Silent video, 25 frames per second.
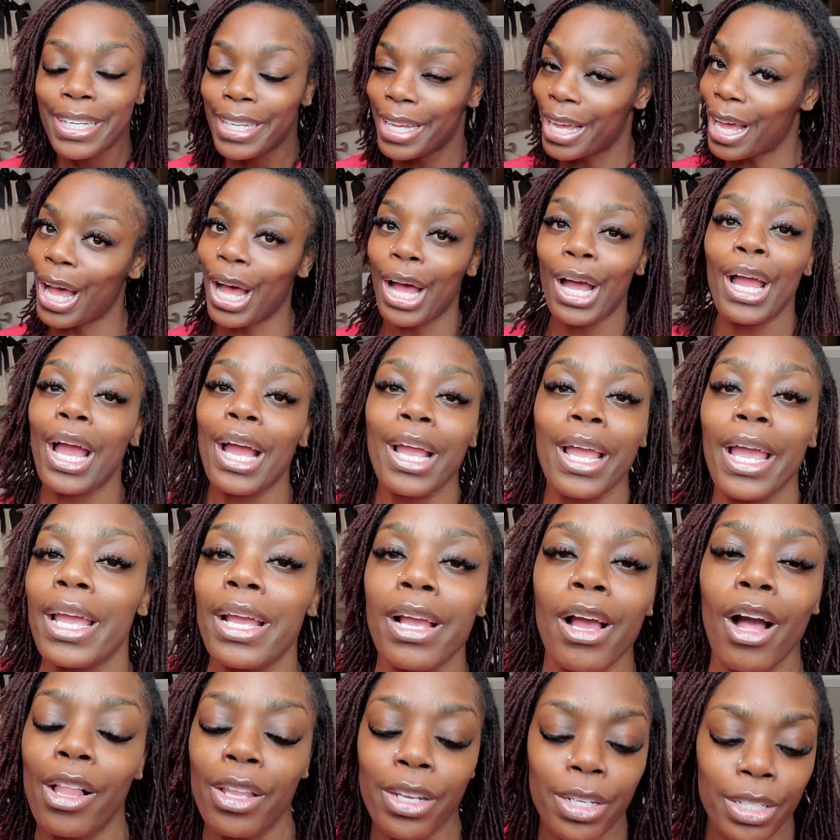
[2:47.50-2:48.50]
I can't
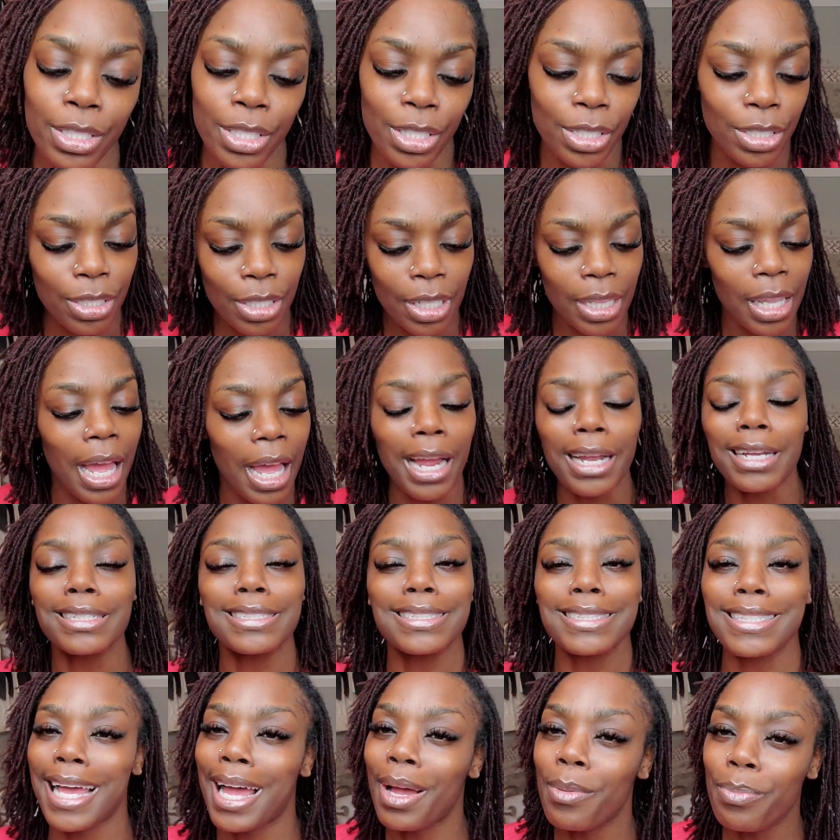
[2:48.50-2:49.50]
call it a sister lock
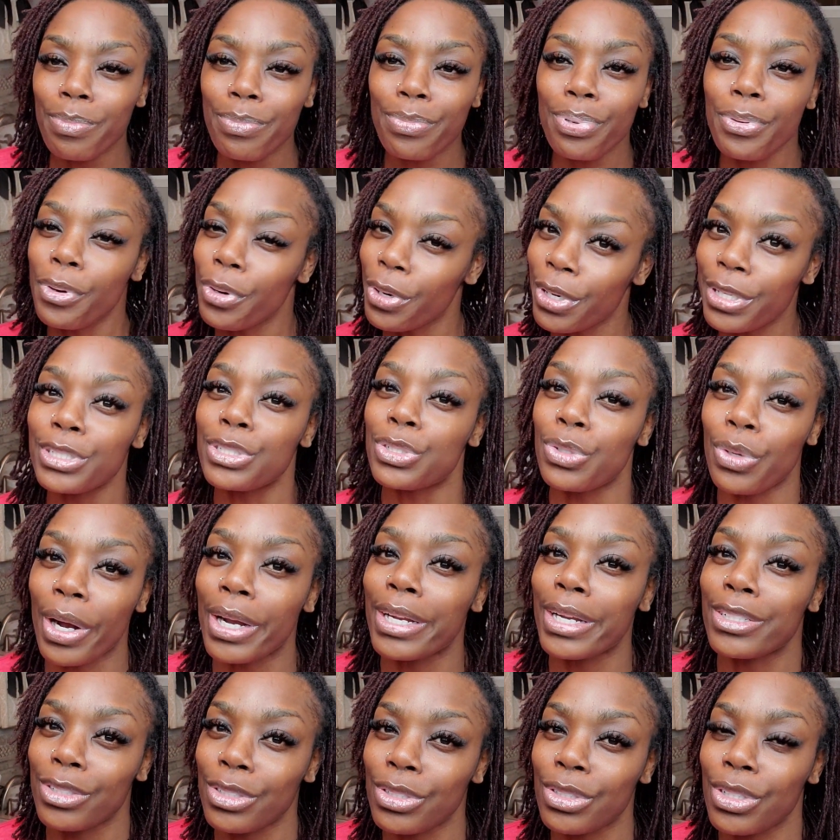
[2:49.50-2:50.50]
because I'm pretty
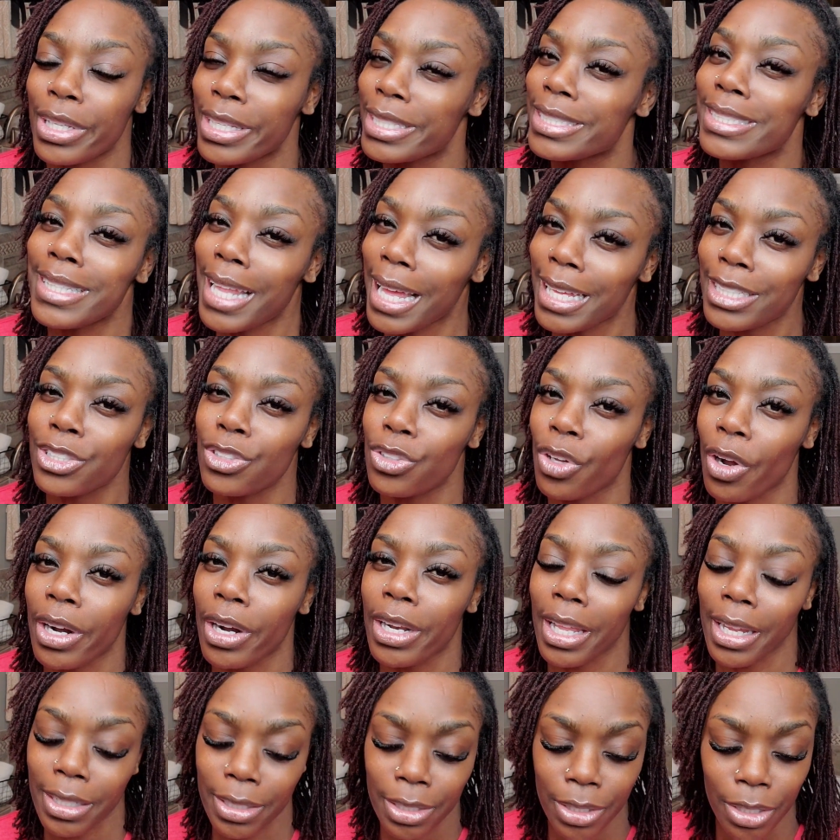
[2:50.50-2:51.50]
sure it's not
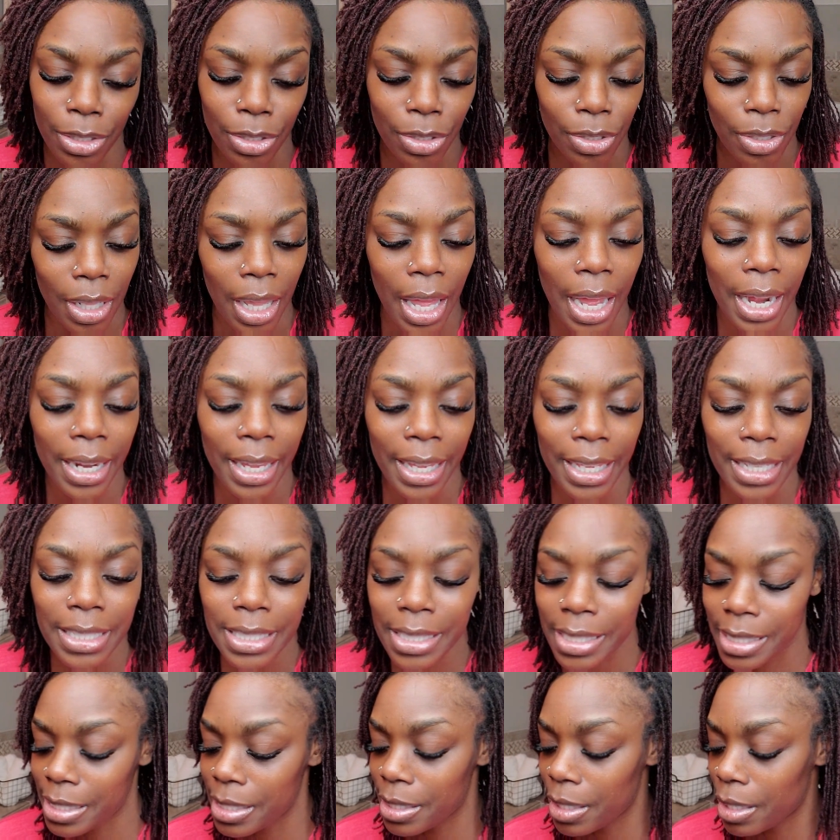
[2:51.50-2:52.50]
started like a sister lock.
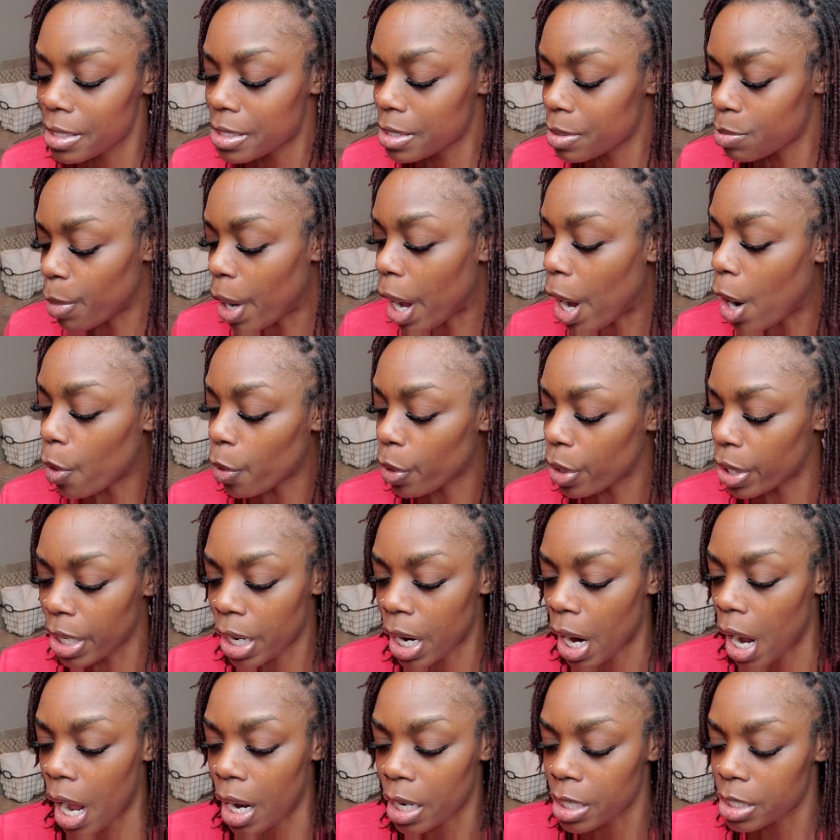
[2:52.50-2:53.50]
It's my own
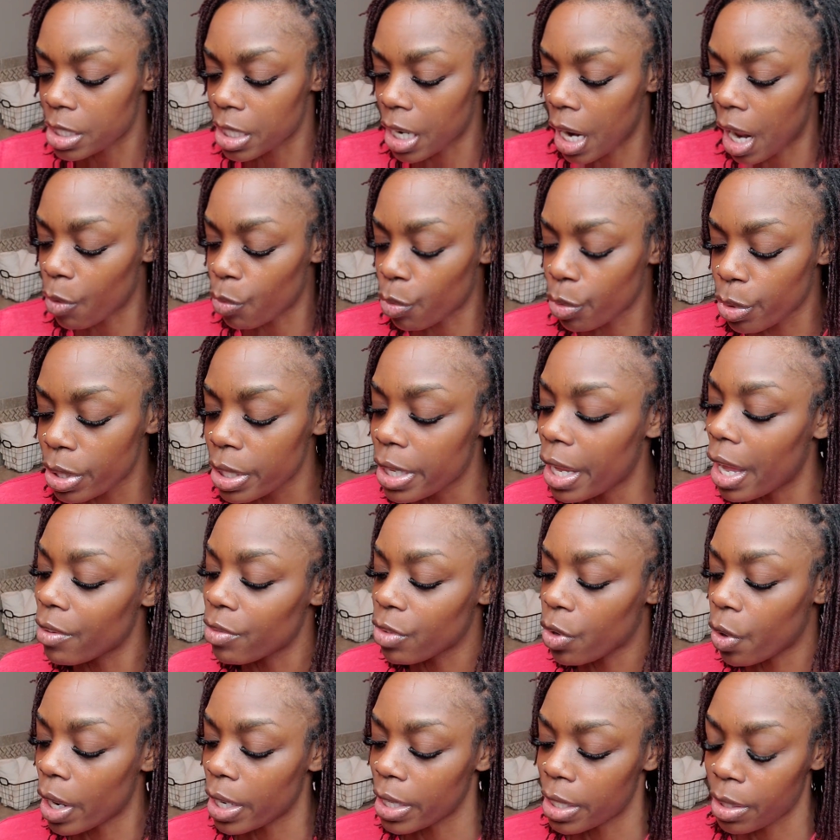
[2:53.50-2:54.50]
concoction. I really have
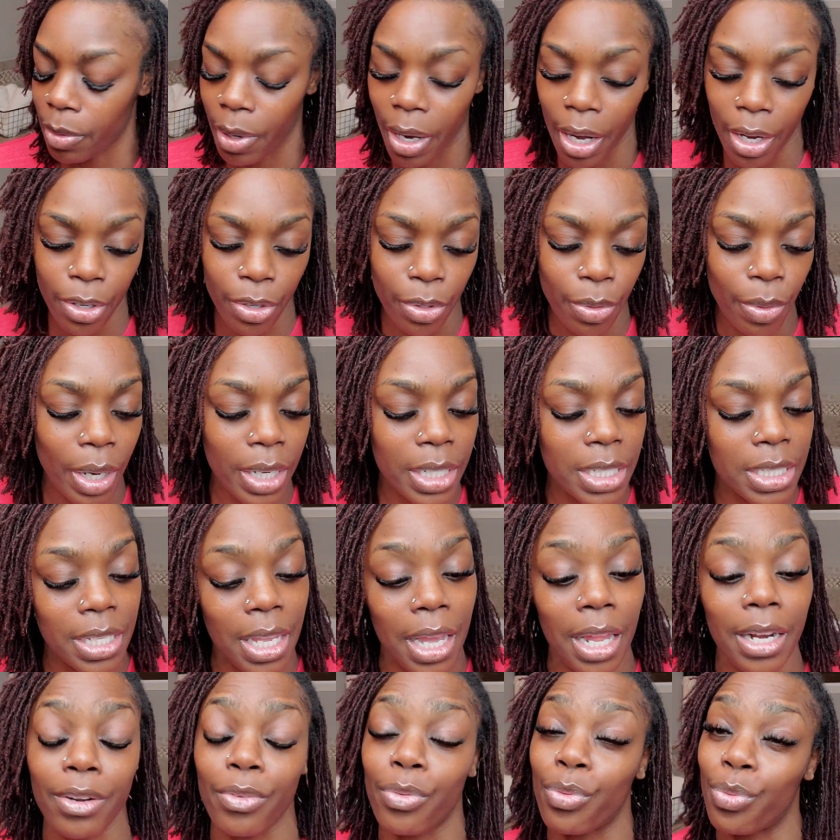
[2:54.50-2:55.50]
no idea what I do. I just
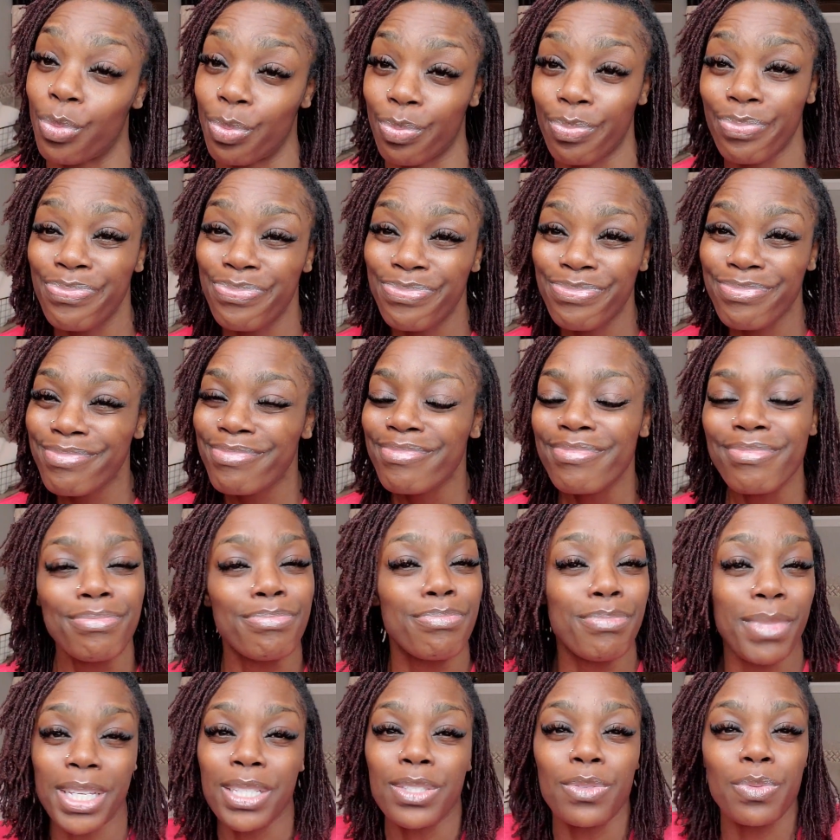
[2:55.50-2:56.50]
kind of
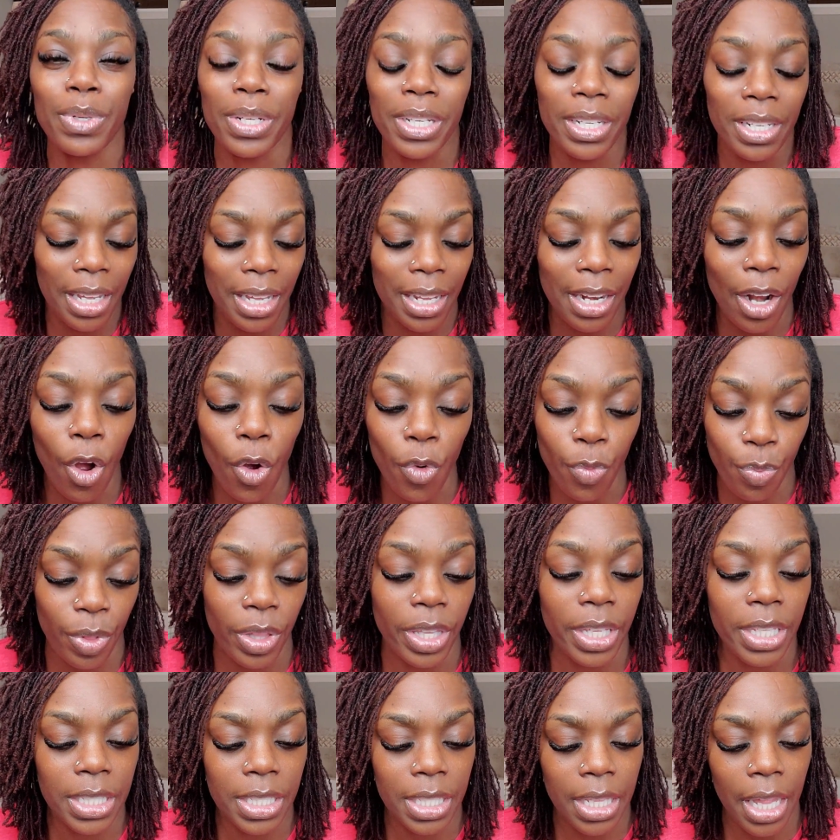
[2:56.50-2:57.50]
mess with it and
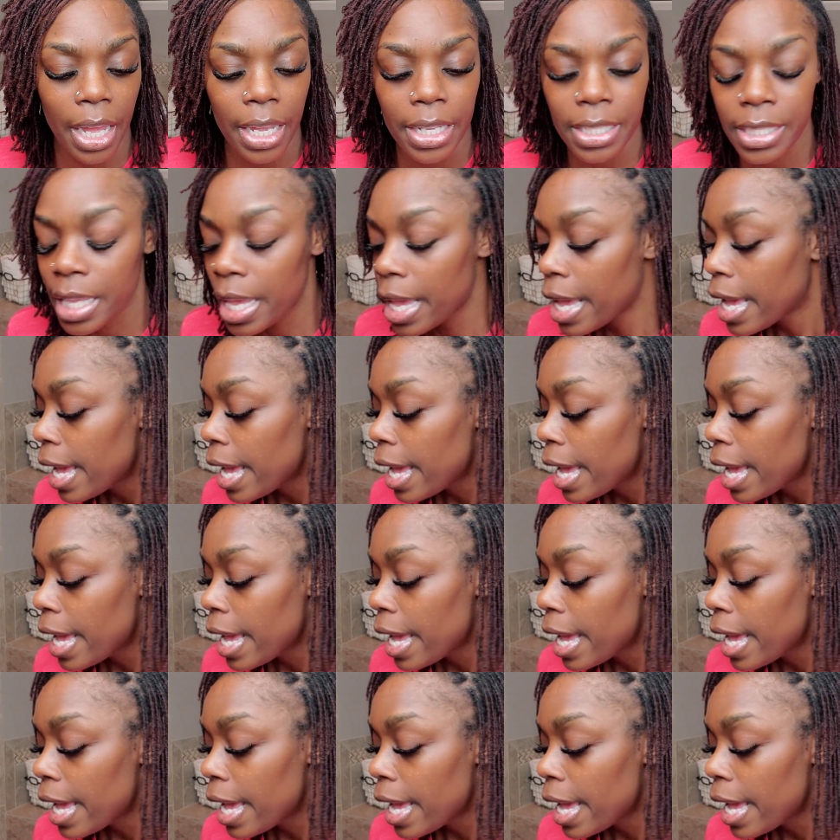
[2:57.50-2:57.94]
hopefully it stays.